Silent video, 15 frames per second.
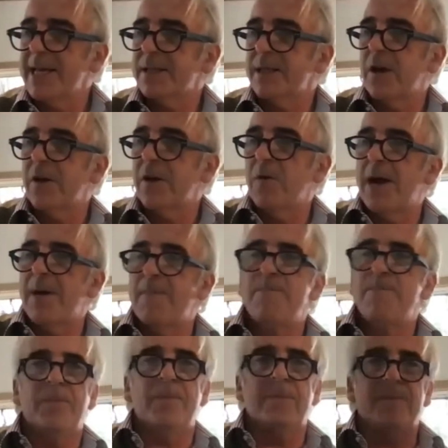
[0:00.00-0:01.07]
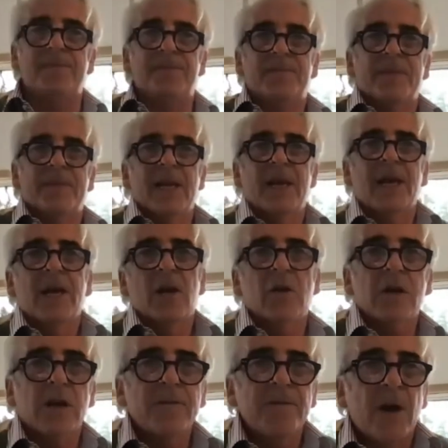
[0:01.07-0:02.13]
So,
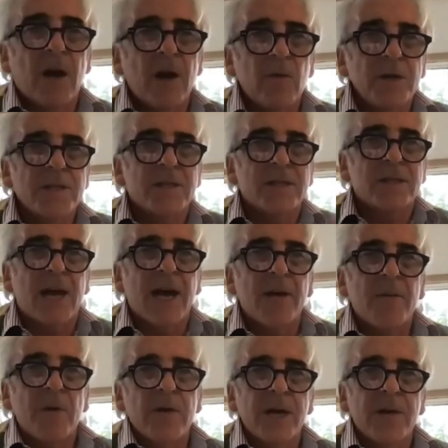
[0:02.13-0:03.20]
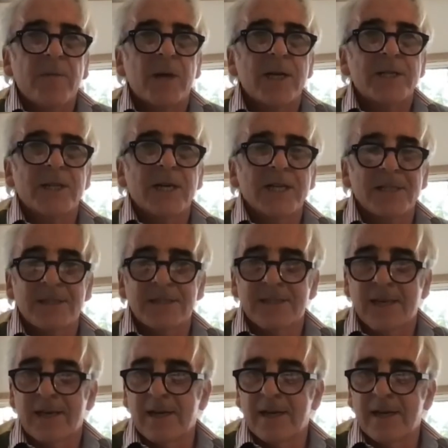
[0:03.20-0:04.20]
look, I want to start, Maria, by just